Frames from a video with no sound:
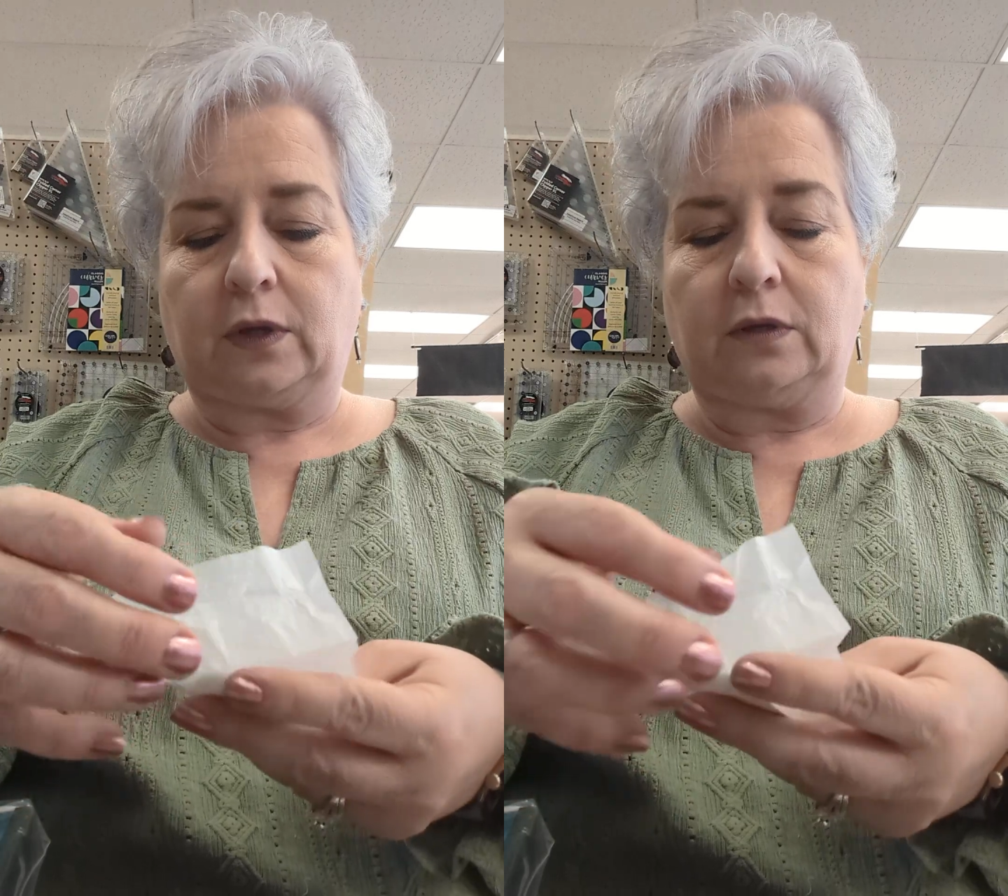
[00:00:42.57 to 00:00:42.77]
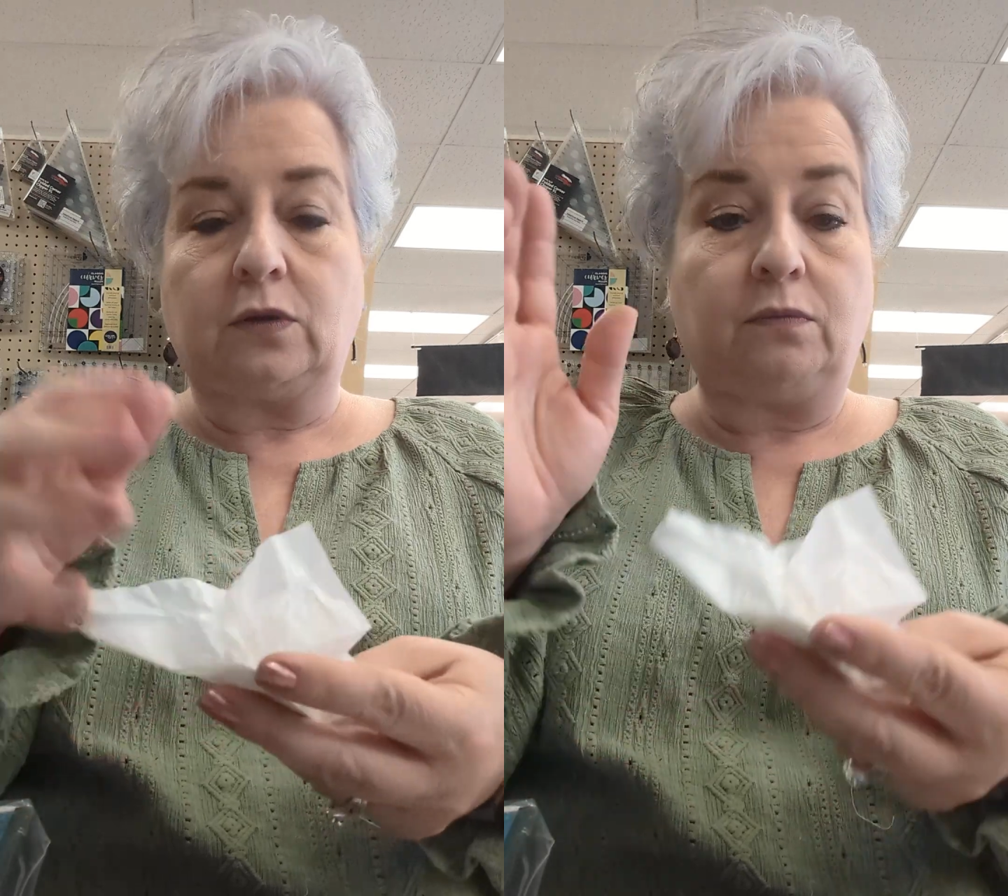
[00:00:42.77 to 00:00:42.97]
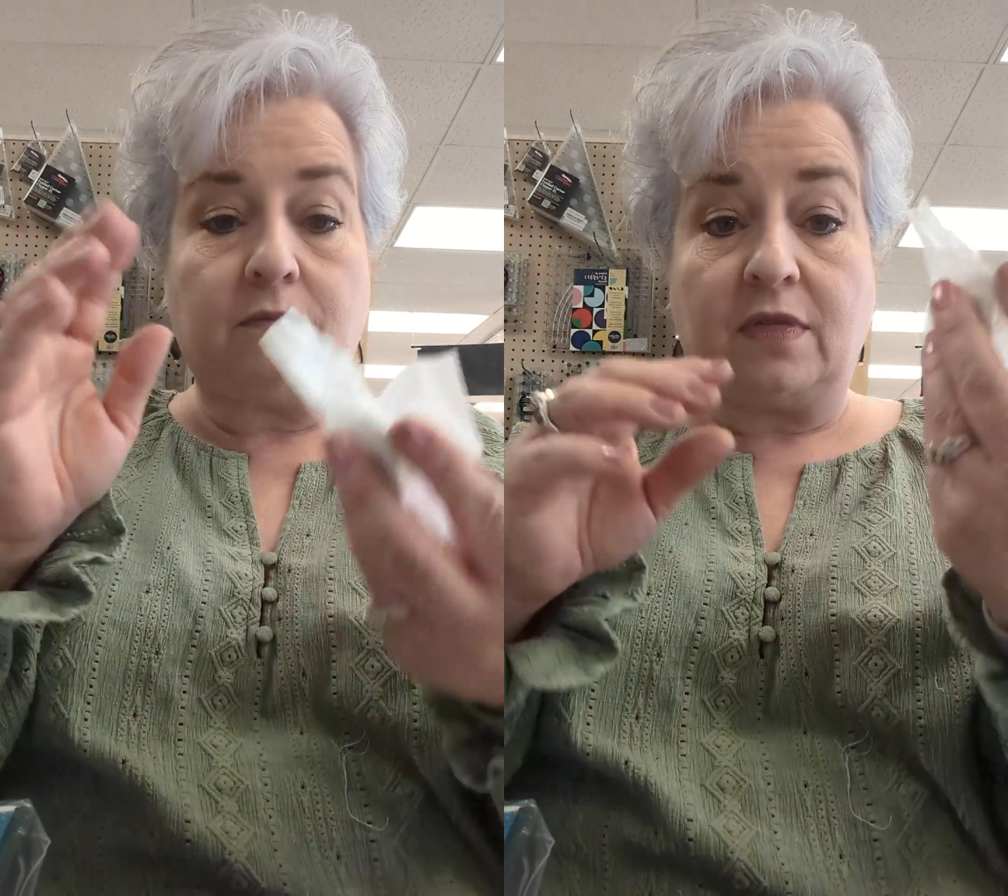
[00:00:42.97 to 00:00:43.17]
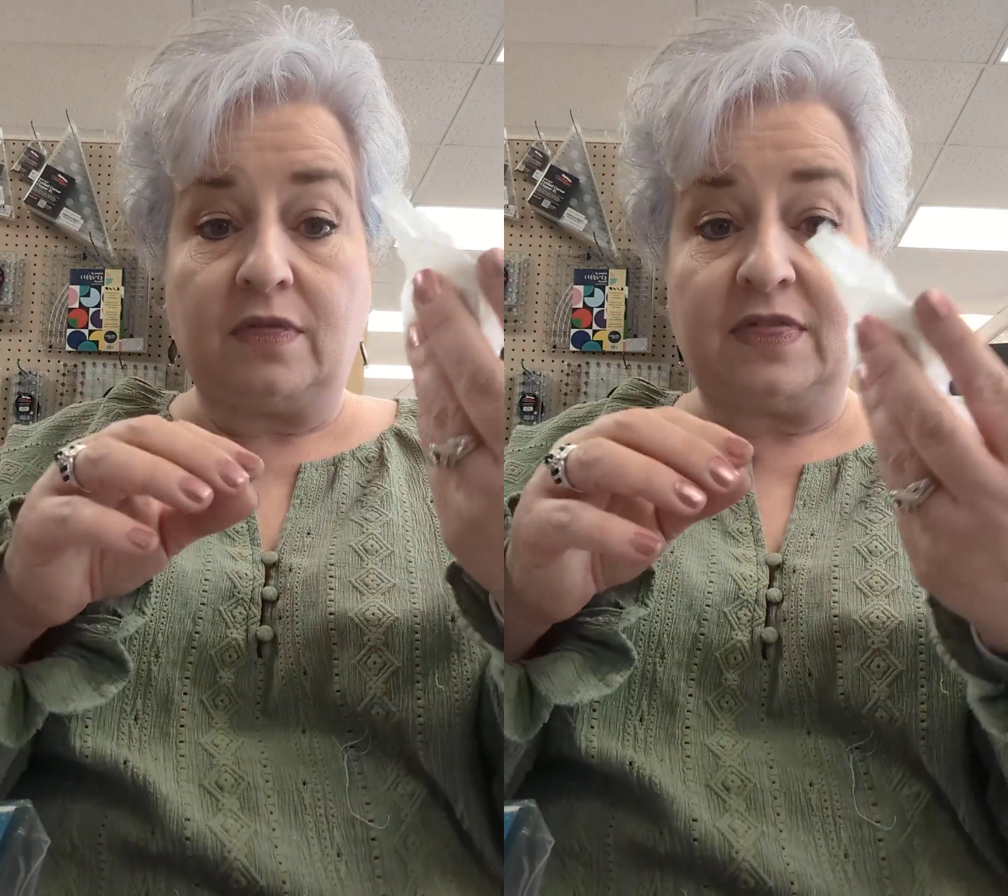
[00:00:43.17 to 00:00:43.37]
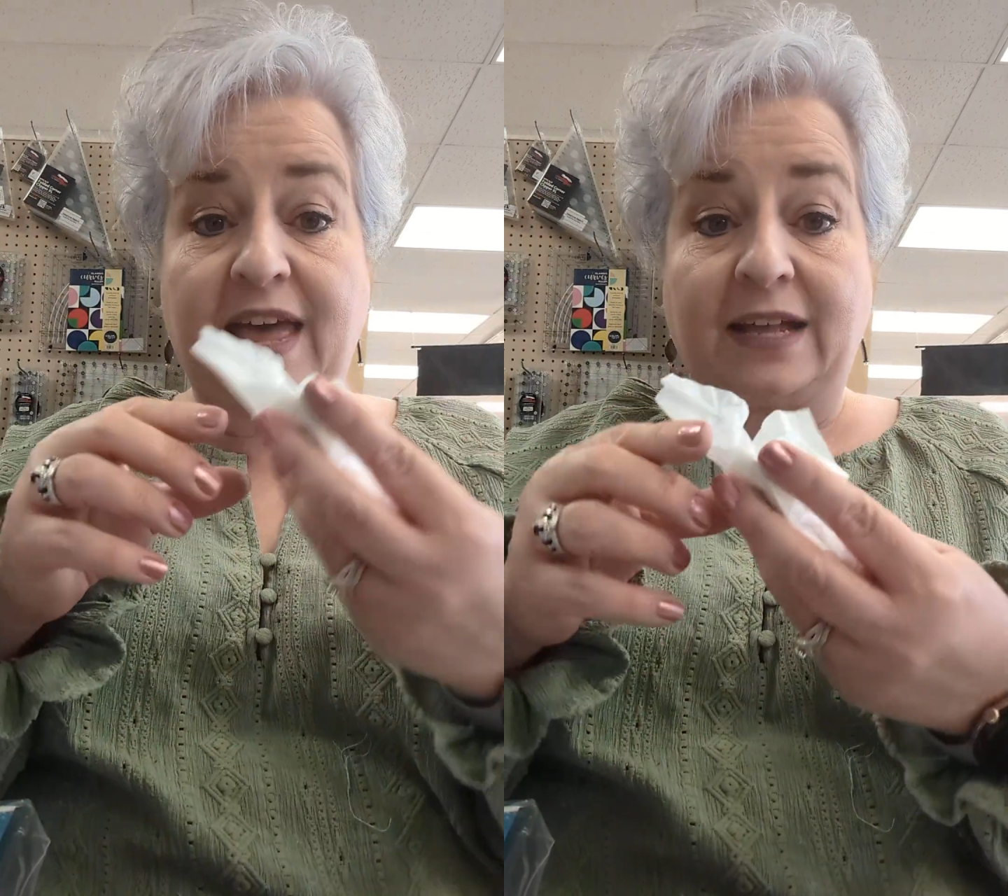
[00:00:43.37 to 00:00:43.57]
So
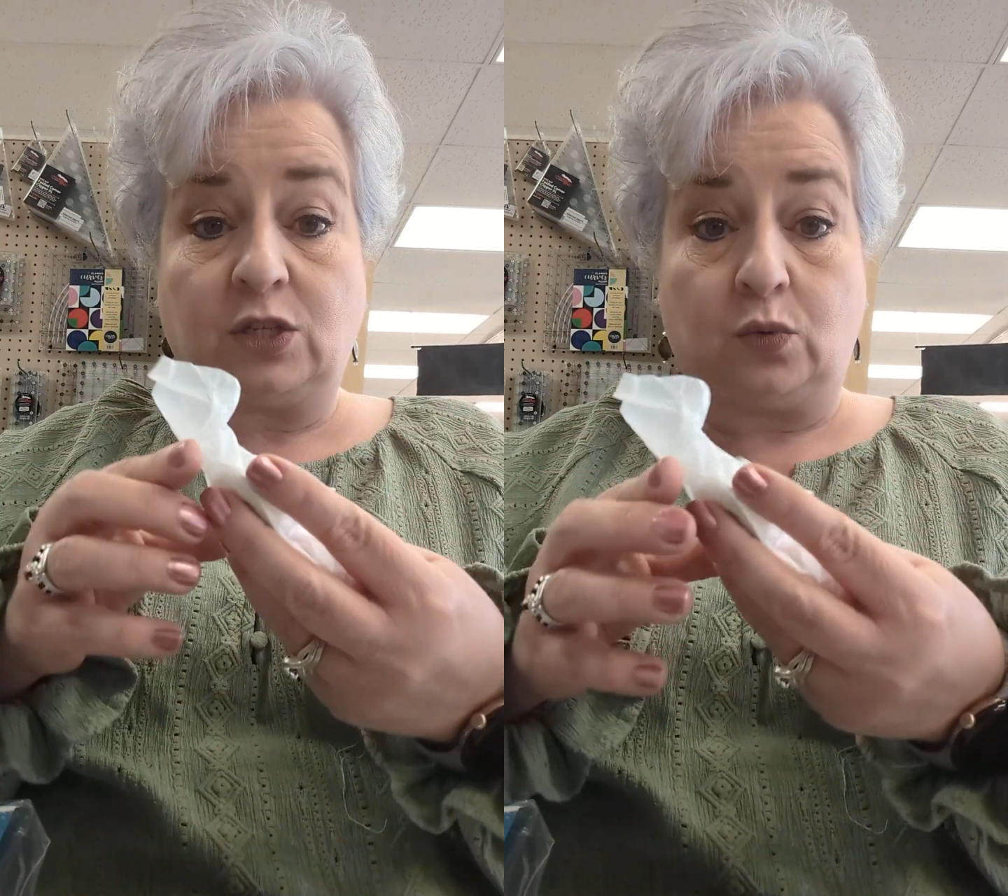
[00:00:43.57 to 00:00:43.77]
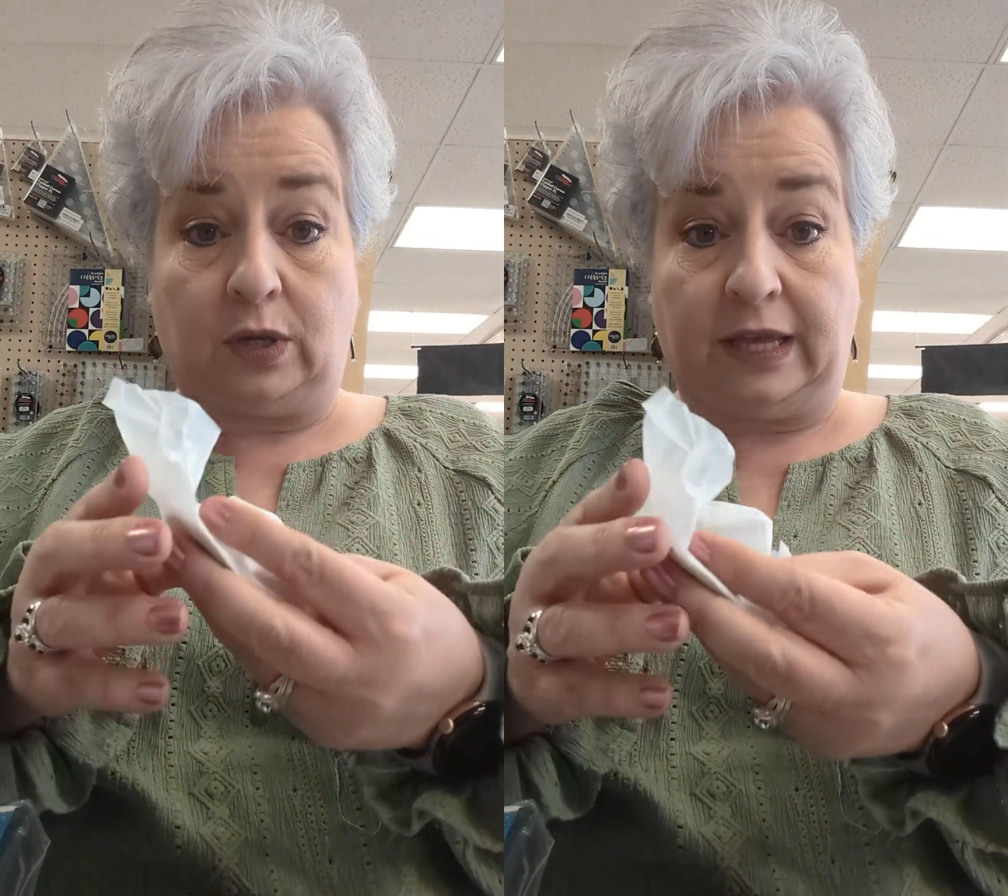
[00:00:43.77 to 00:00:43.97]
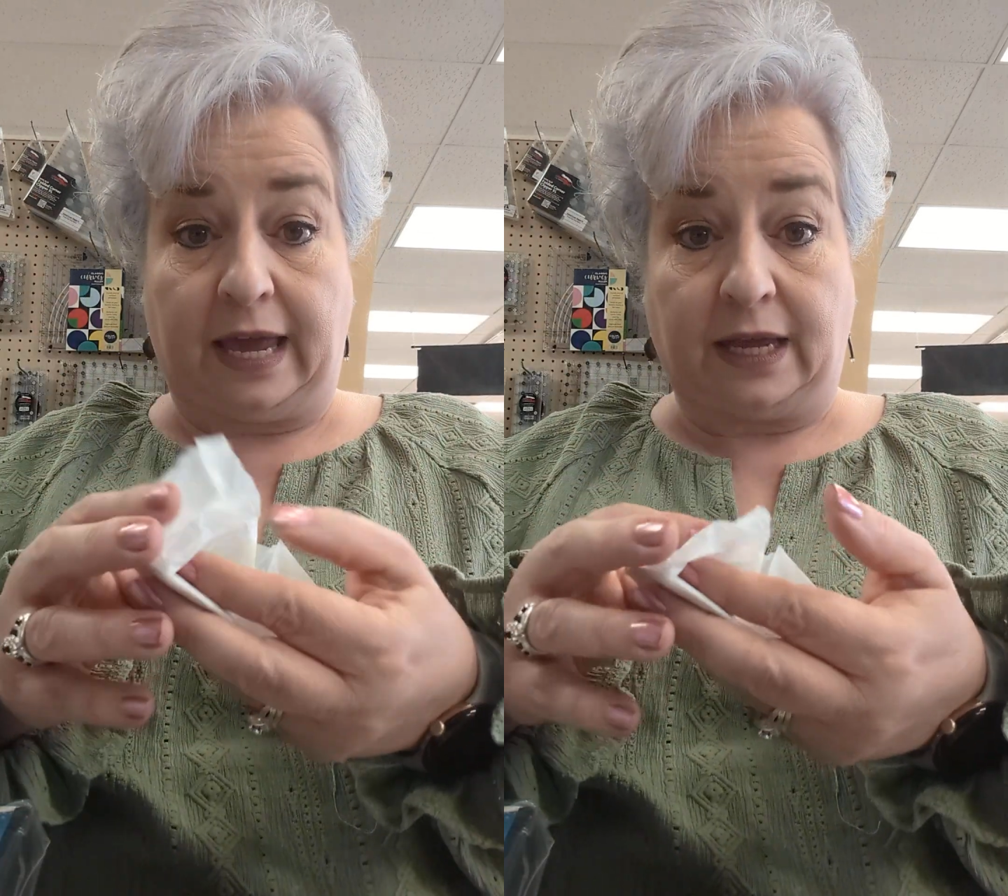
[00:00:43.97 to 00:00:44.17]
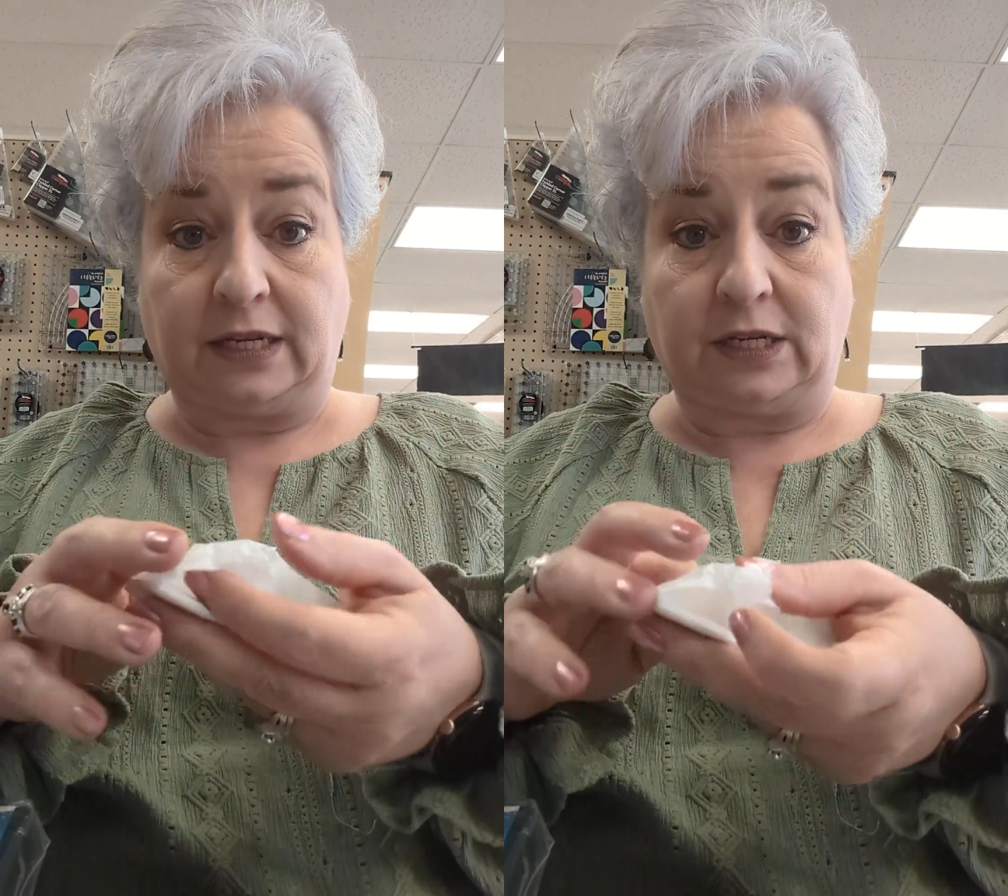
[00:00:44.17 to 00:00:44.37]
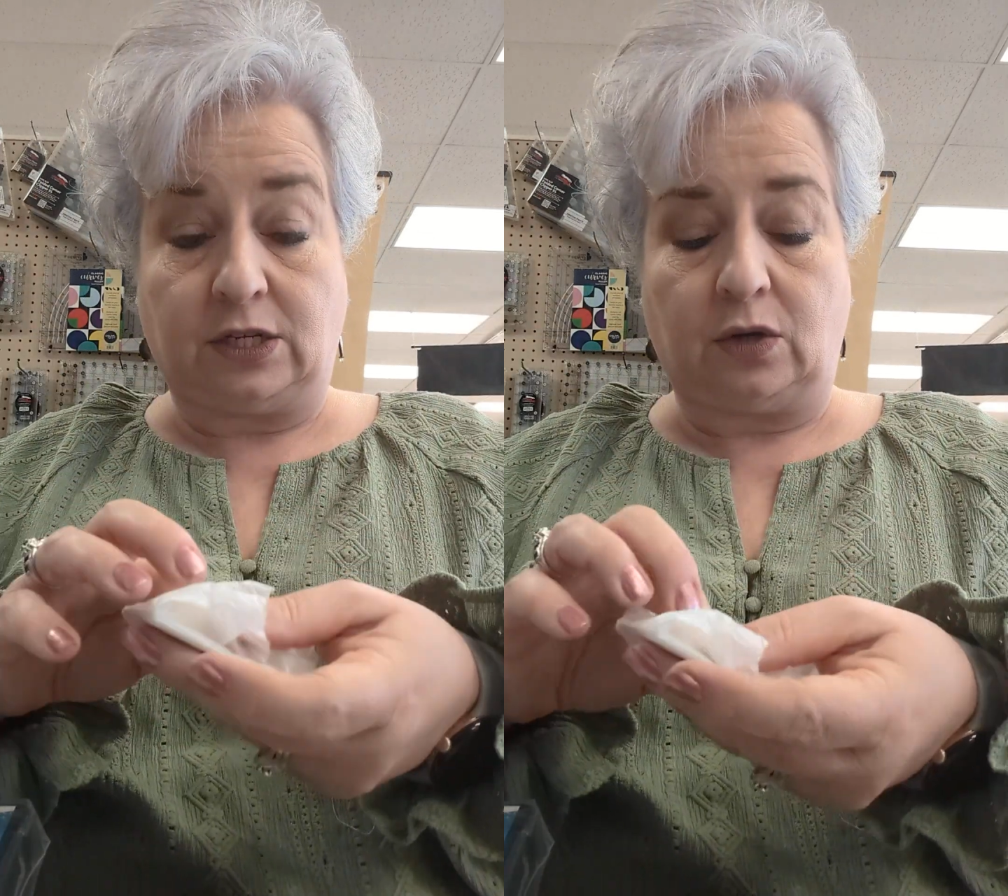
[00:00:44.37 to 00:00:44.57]
that's really
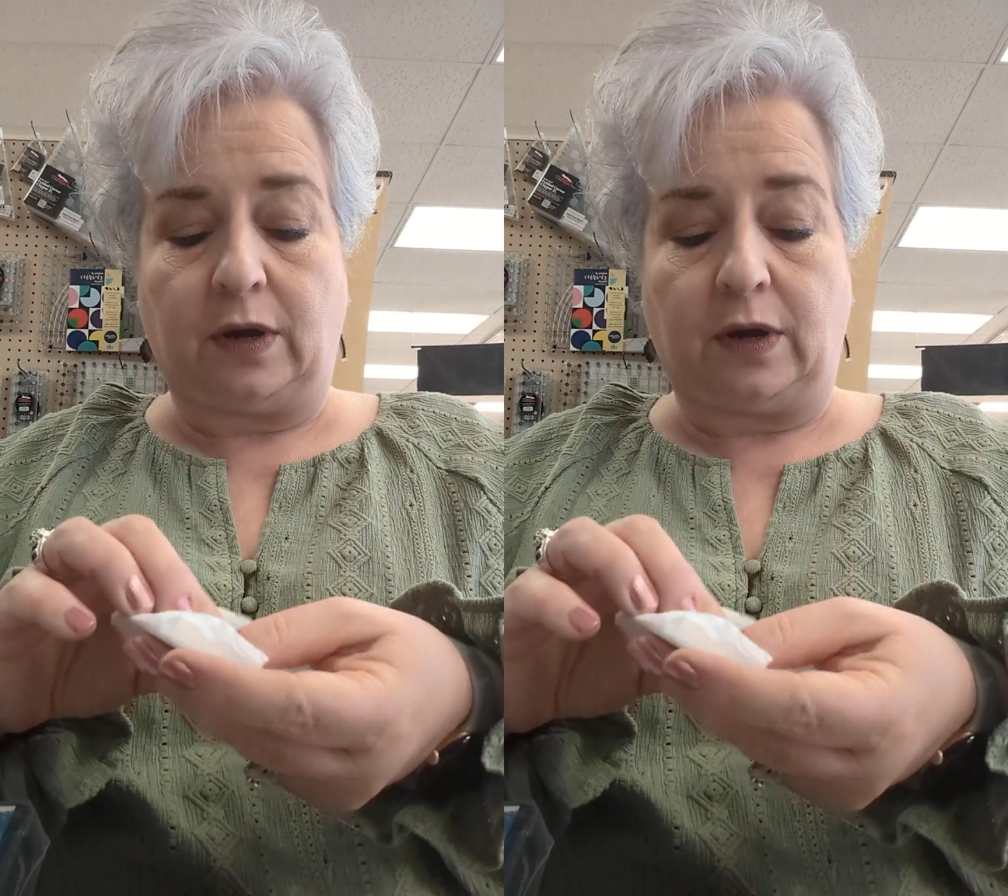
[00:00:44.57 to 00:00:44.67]
handy to do.